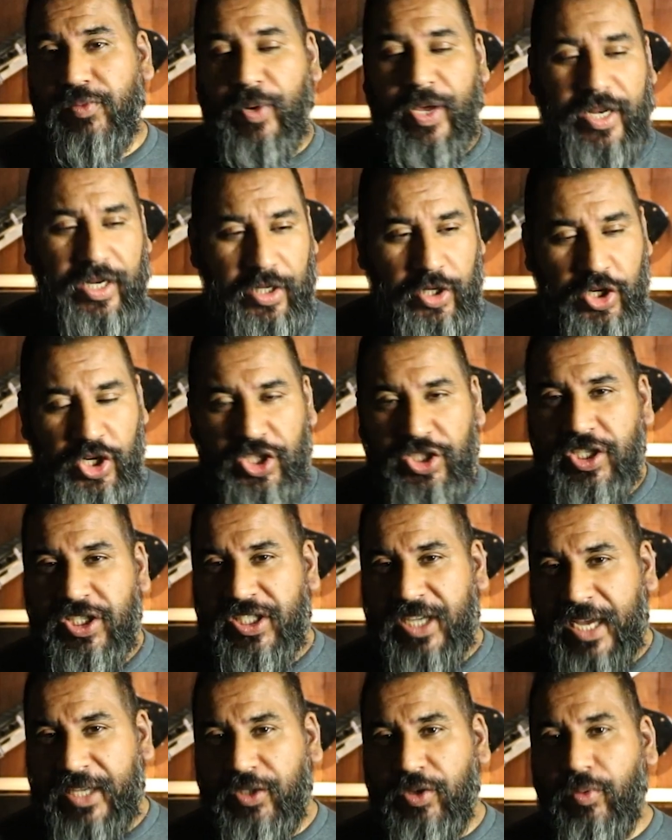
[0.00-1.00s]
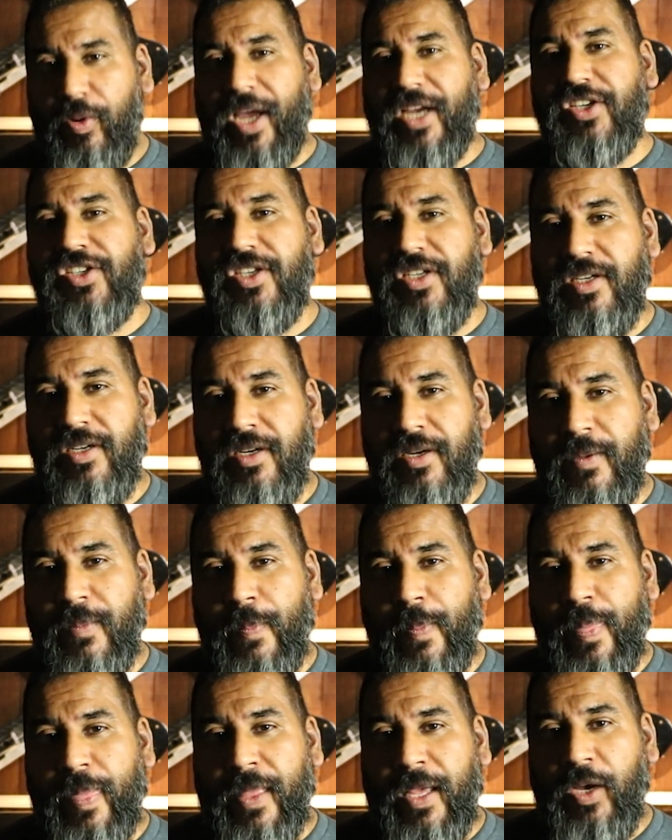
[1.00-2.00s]
We had a good design direction.
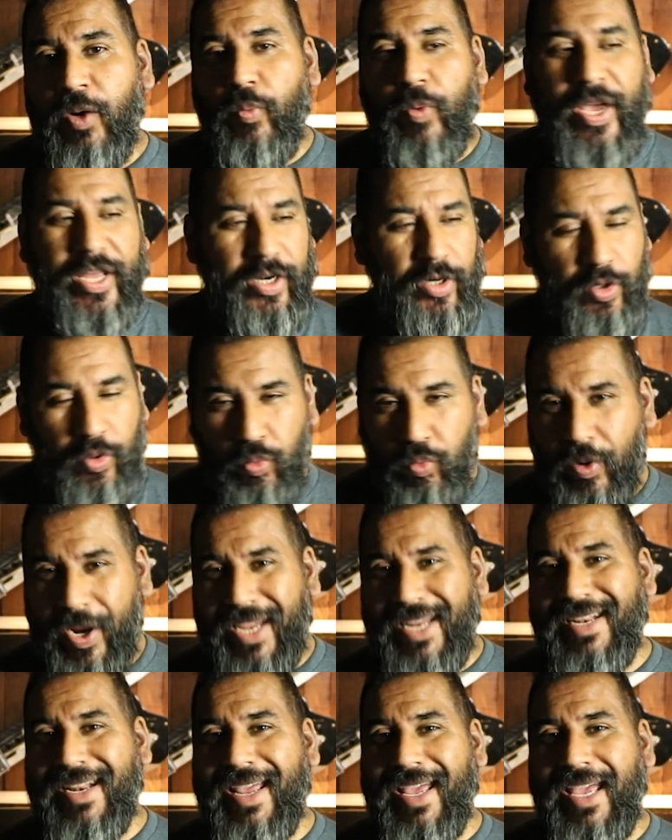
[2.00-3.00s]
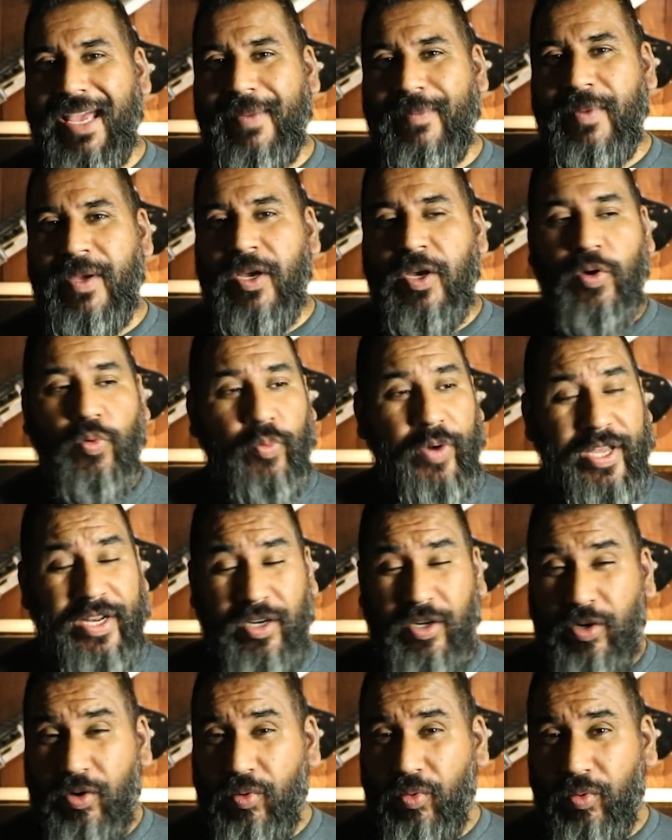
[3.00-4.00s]
We had a great name. We had
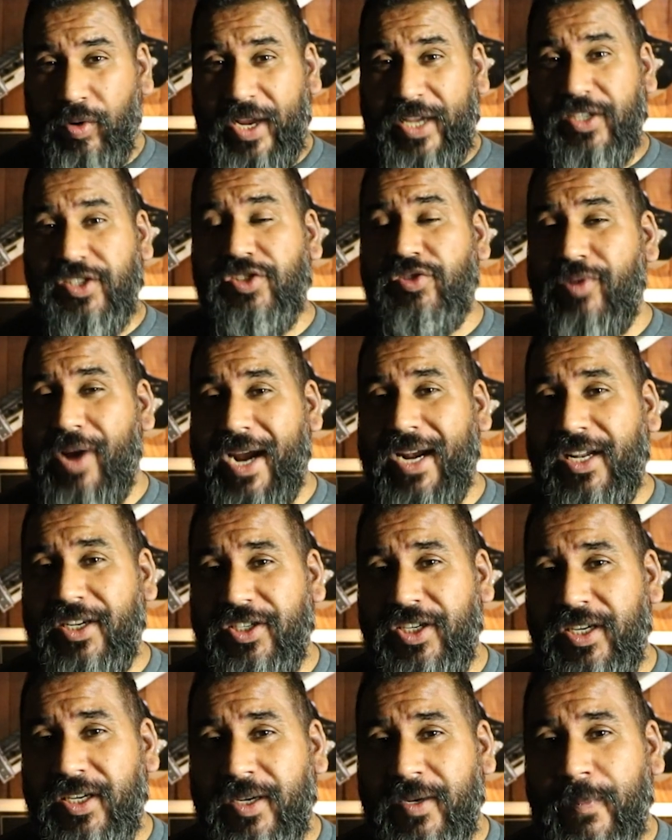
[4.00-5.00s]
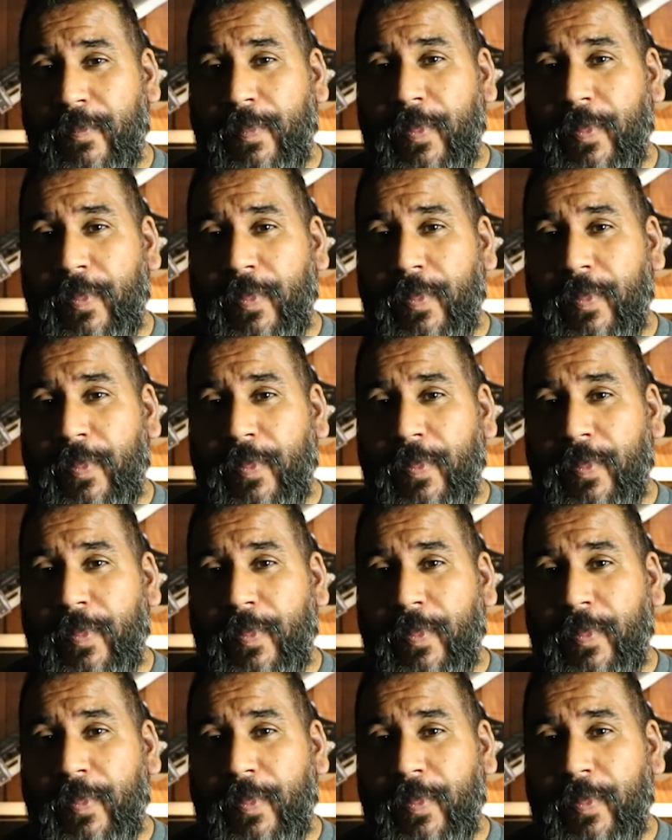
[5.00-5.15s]
a great strategy.